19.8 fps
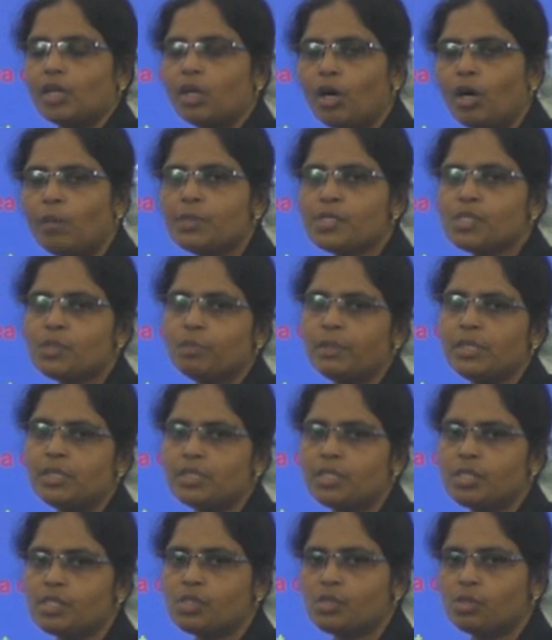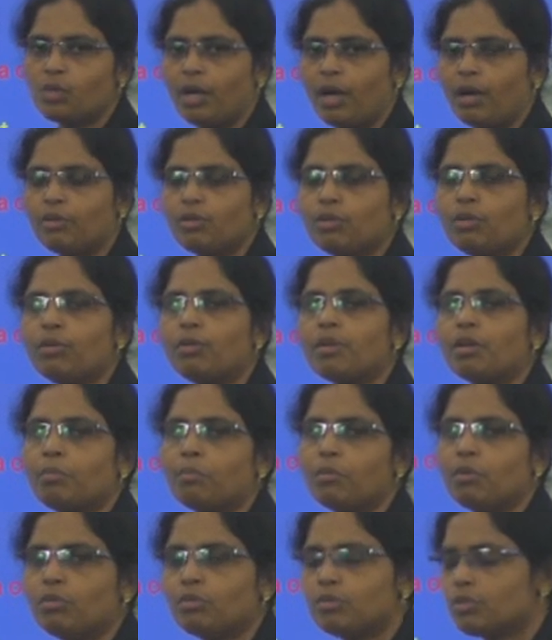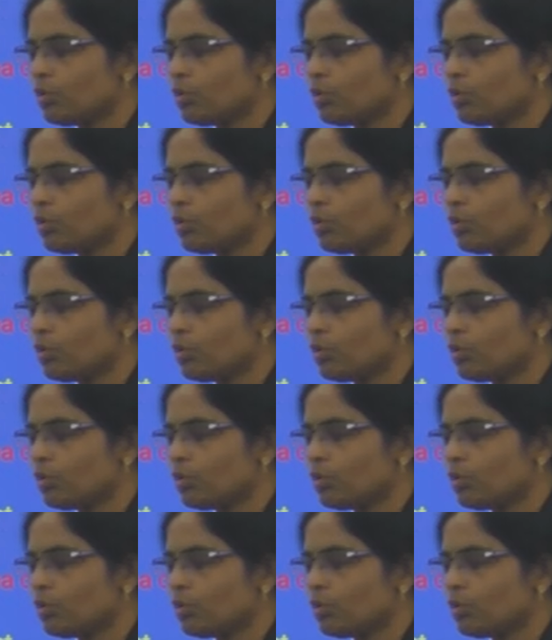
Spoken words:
common species you have to remove,